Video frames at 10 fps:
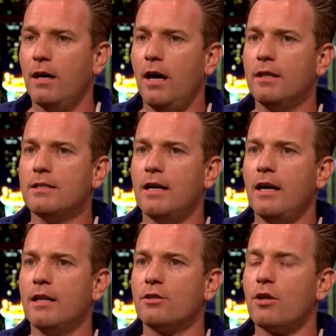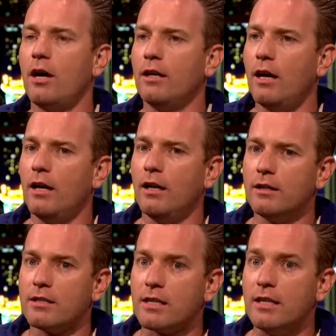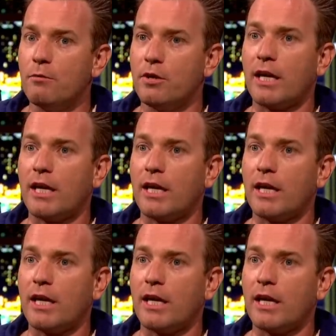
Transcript: and, uh, and, and I decide that we